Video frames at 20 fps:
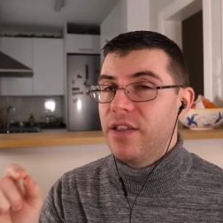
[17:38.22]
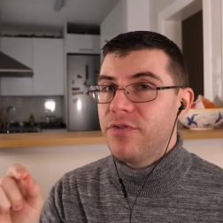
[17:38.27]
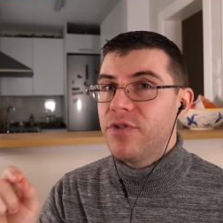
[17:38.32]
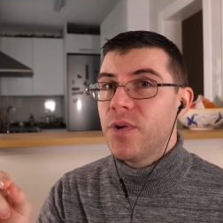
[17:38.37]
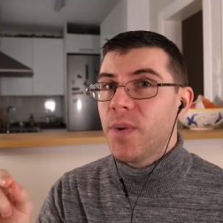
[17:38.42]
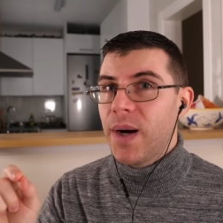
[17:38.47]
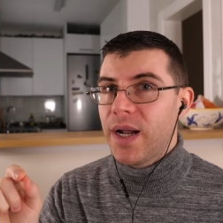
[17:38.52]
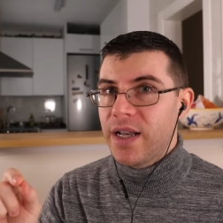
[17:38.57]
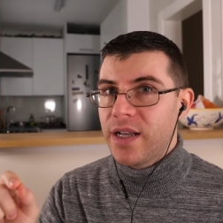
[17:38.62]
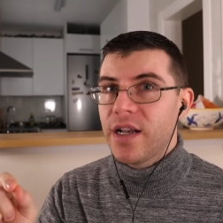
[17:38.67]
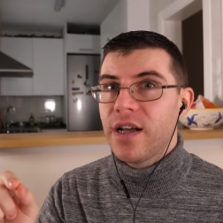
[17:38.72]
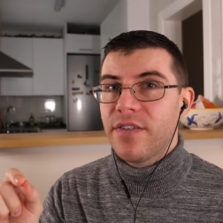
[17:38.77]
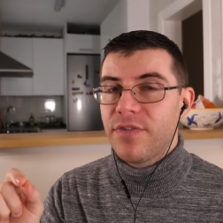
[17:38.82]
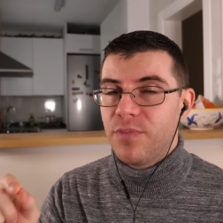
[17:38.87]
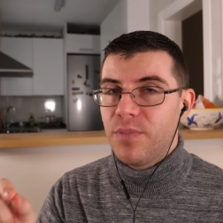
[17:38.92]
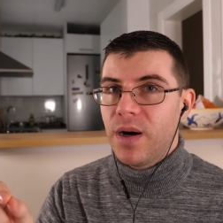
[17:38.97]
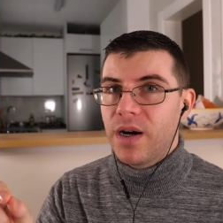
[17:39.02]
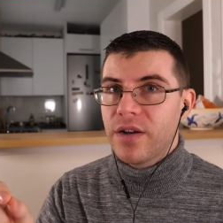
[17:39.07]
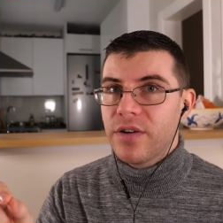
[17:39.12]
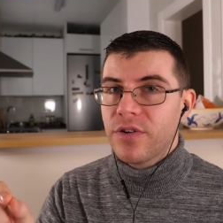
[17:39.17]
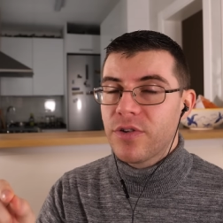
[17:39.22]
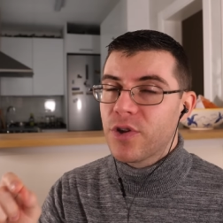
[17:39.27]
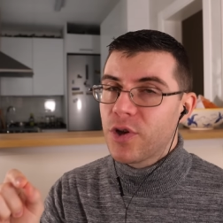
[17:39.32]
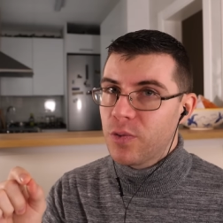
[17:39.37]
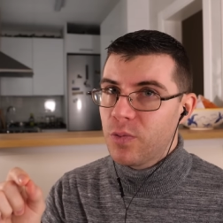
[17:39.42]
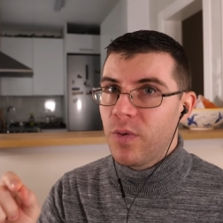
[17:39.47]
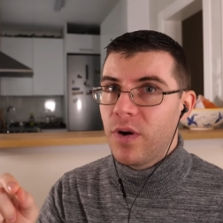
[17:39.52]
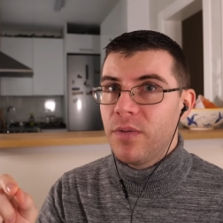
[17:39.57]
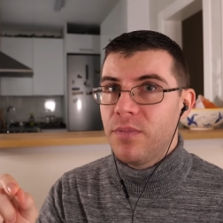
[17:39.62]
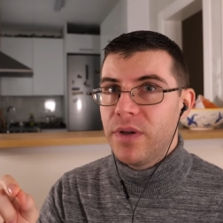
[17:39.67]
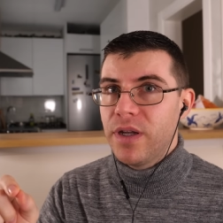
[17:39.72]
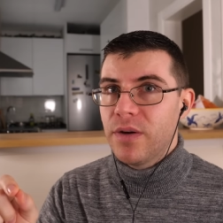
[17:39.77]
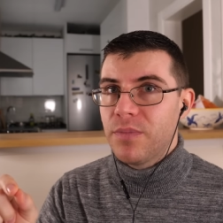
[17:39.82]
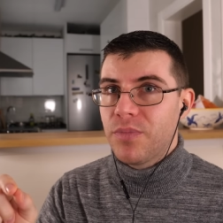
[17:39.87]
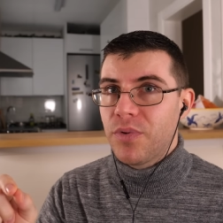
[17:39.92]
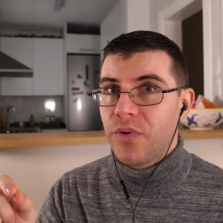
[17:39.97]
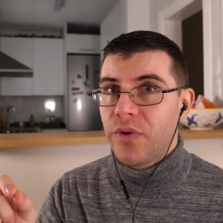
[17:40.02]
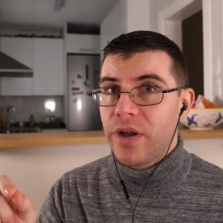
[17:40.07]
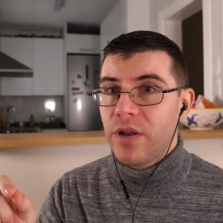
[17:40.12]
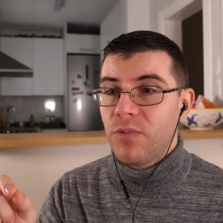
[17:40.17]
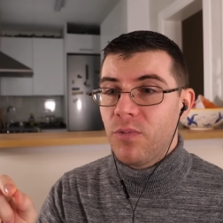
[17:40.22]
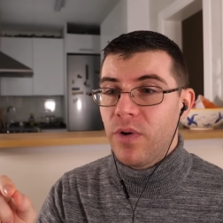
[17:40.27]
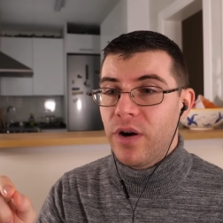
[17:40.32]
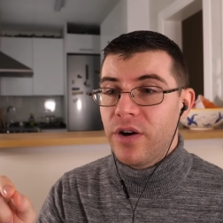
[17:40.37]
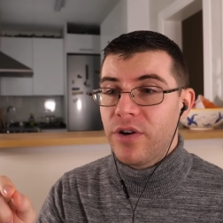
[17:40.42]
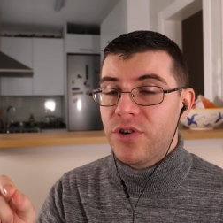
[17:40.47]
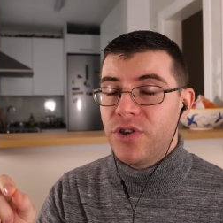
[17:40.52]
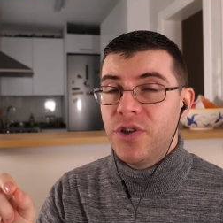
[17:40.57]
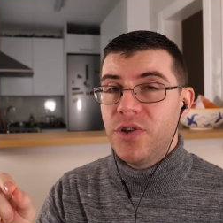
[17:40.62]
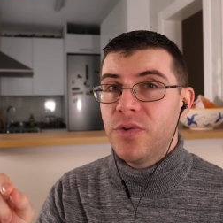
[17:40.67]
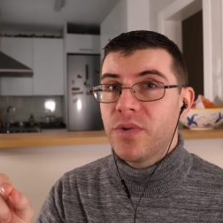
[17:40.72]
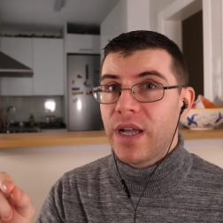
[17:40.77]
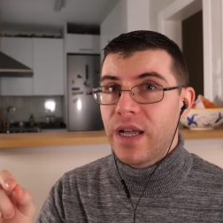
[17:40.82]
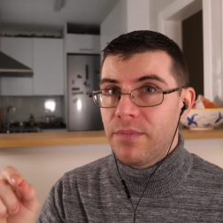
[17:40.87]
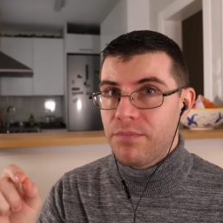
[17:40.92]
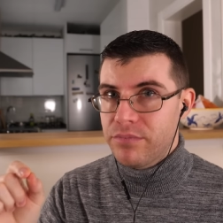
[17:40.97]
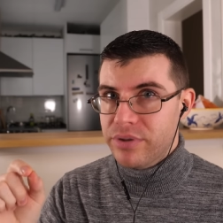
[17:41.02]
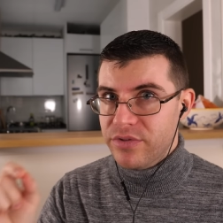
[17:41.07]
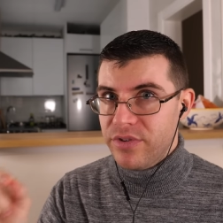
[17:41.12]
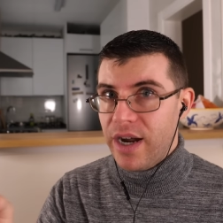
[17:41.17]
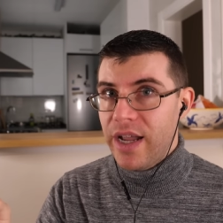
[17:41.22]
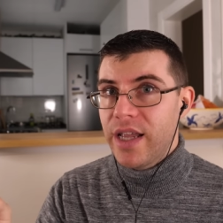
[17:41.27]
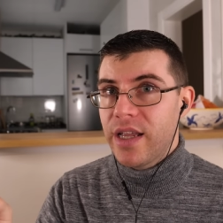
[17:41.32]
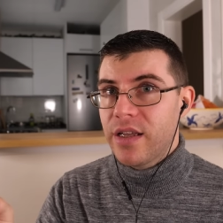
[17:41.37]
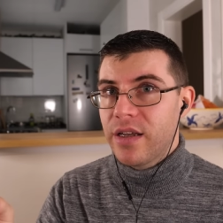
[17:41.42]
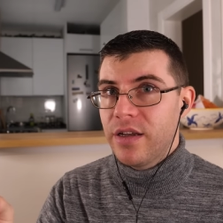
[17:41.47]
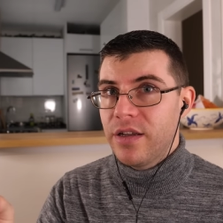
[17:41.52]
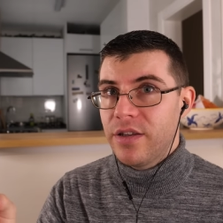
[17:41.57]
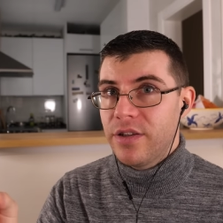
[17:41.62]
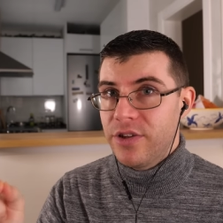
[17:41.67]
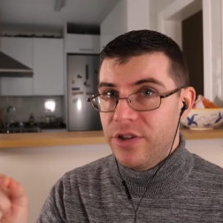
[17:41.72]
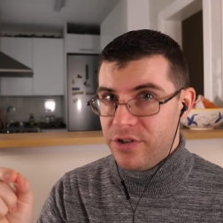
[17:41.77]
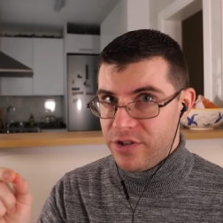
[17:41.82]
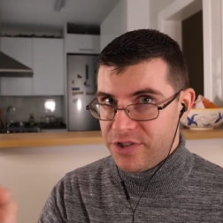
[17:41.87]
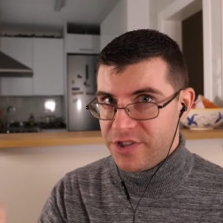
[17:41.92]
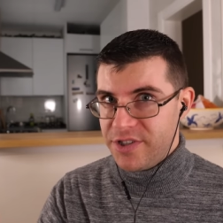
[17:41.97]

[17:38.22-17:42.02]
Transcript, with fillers: if you add enough butter, there will be a point where you can break your